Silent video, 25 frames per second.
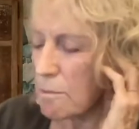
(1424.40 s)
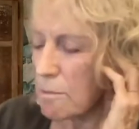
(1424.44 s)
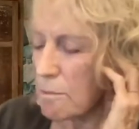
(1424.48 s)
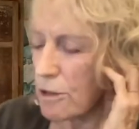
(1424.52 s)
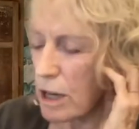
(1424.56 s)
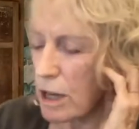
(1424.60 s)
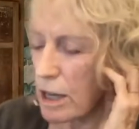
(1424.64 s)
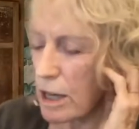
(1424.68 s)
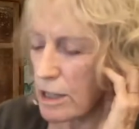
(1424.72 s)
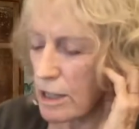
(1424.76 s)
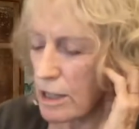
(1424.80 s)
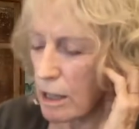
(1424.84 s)

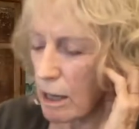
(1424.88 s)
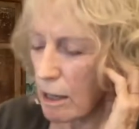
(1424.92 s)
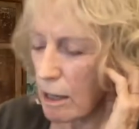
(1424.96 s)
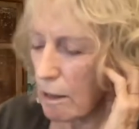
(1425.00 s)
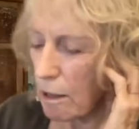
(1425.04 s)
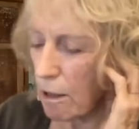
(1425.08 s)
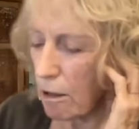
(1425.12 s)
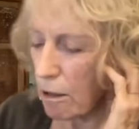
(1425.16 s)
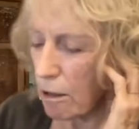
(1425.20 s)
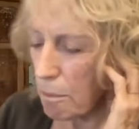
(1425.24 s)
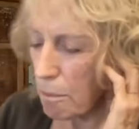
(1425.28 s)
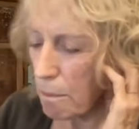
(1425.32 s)
just a
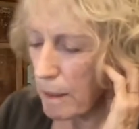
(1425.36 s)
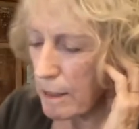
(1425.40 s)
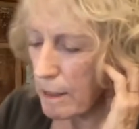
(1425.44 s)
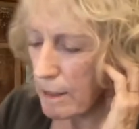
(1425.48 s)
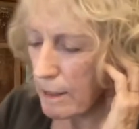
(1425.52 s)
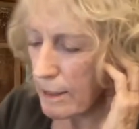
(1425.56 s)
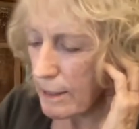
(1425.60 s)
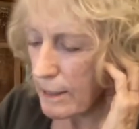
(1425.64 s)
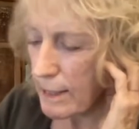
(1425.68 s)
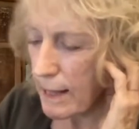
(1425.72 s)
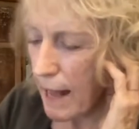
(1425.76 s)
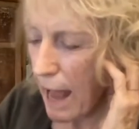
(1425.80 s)
little
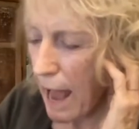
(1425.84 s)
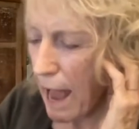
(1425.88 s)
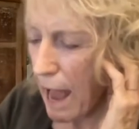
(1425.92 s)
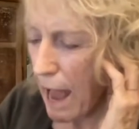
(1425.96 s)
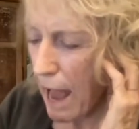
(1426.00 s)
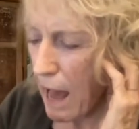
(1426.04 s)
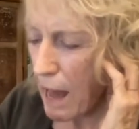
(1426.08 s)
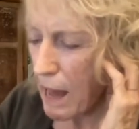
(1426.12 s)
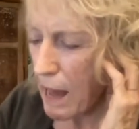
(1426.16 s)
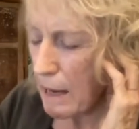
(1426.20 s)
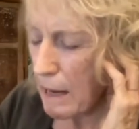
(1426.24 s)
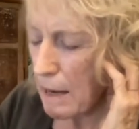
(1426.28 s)
bit
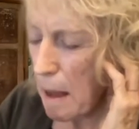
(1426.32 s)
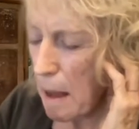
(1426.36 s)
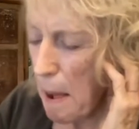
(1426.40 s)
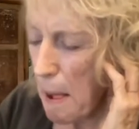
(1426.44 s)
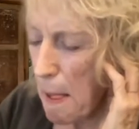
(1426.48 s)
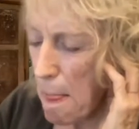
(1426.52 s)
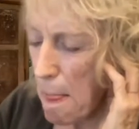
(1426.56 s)
sad.